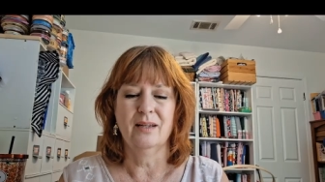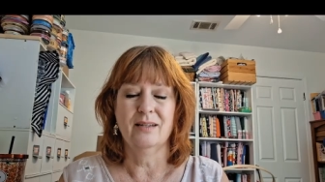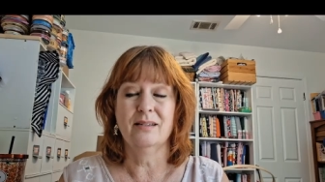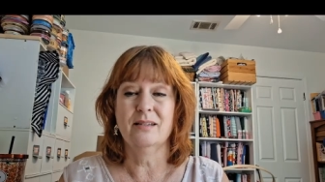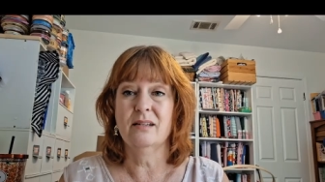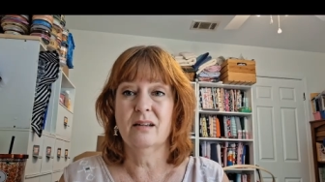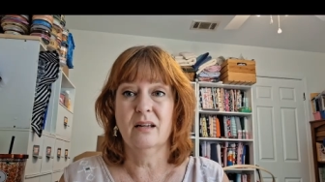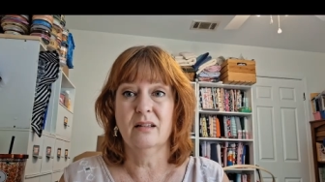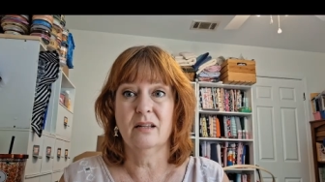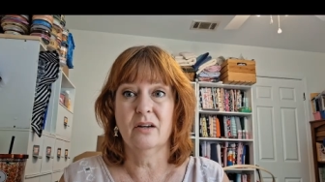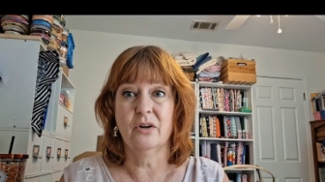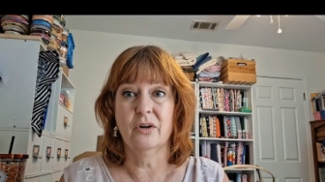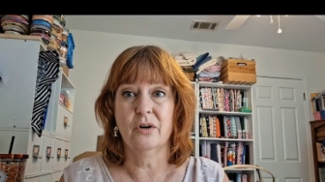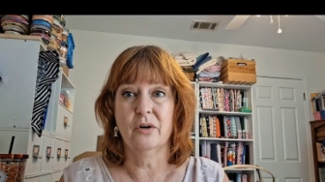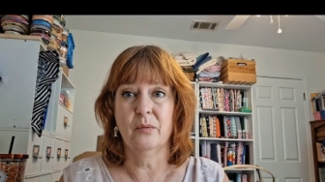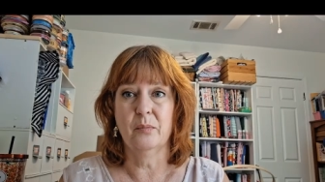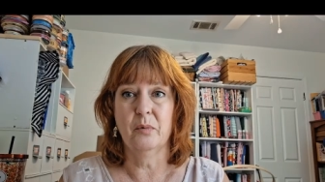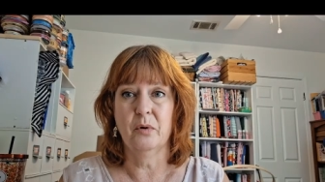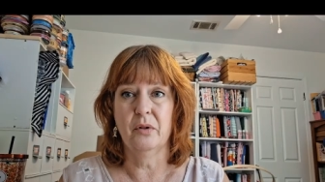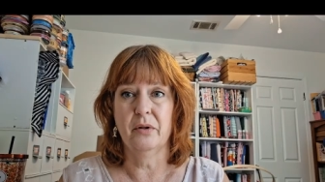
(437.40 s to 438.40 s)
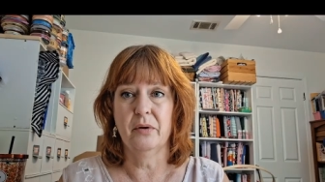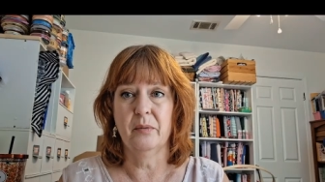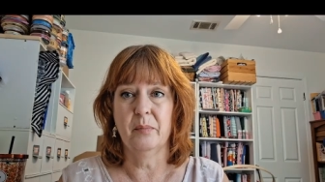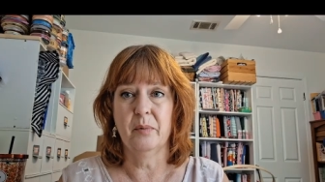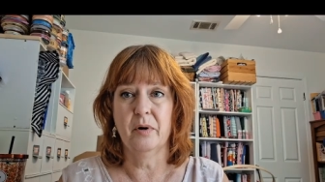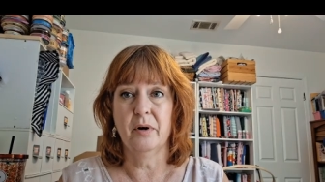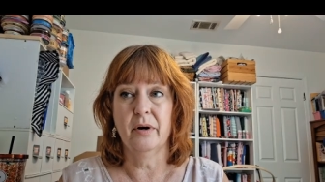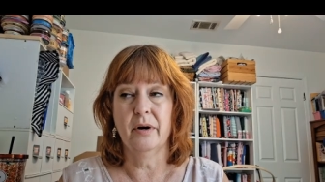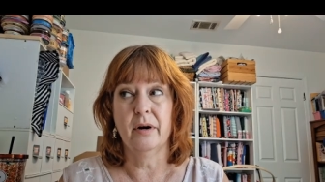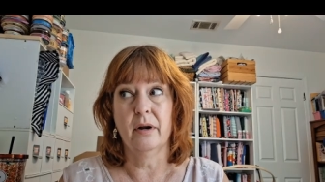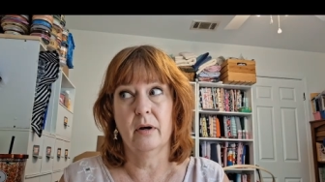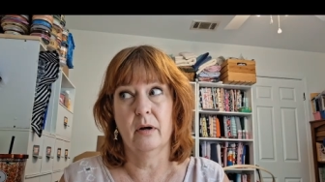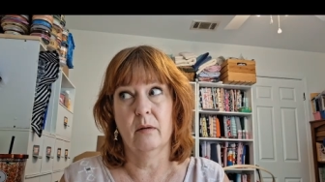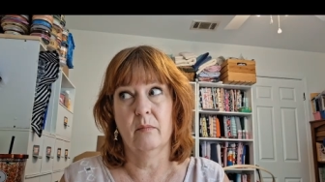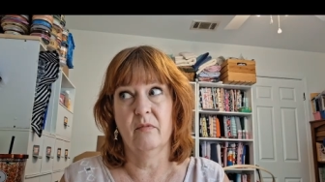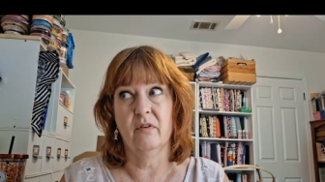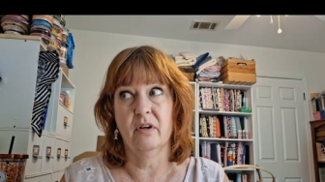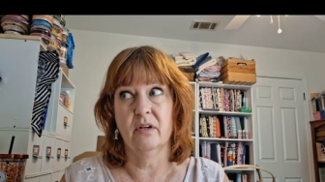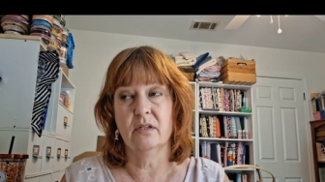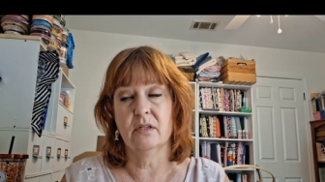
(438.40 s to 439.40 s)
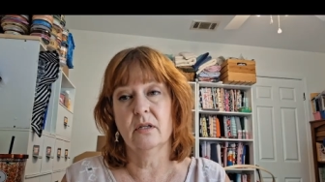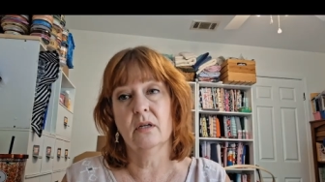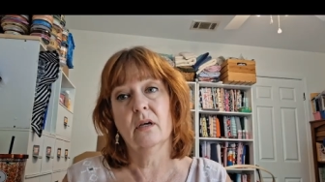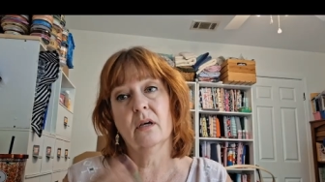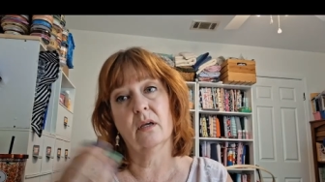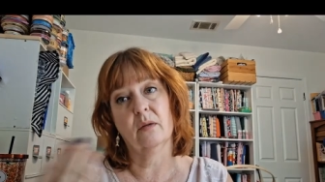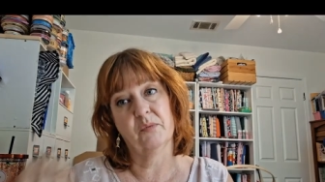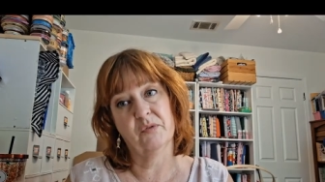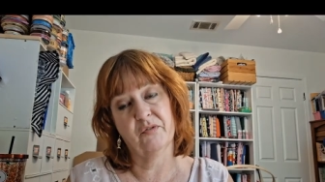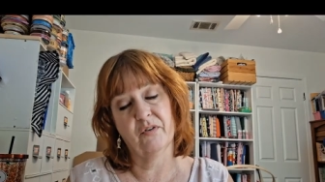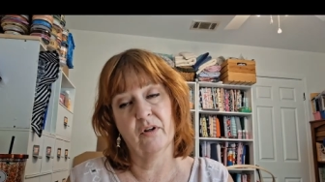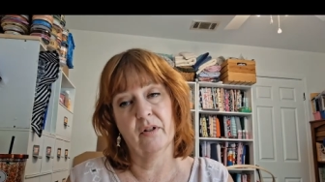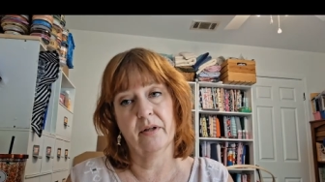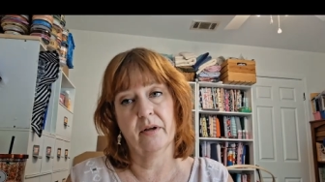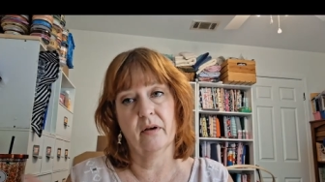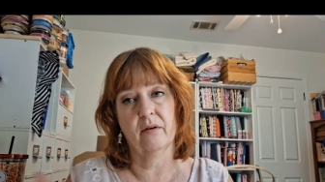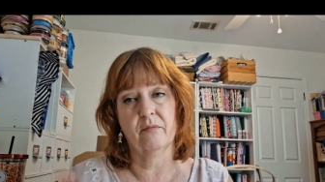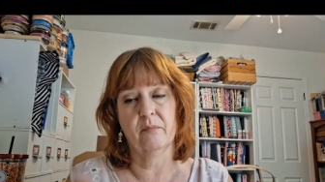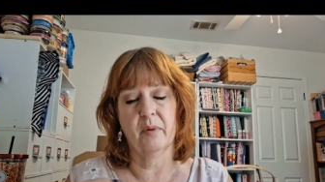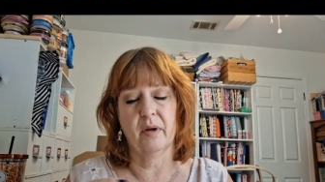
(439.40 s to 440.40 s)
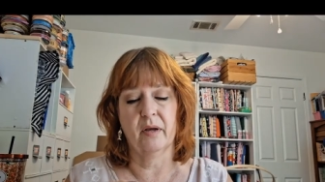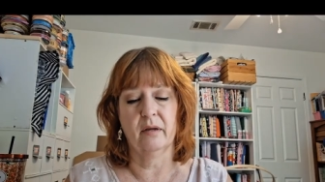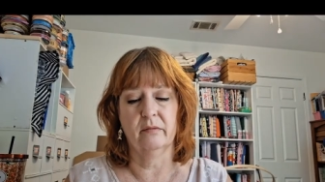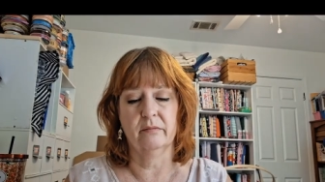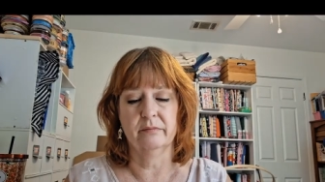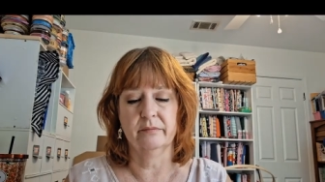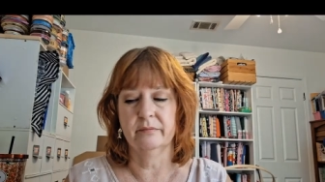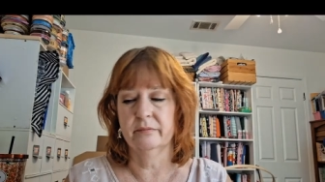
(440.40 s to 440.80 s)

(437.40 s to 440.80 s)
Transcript: it's not that hard to pull it apart. Obviously, it keeps falling off my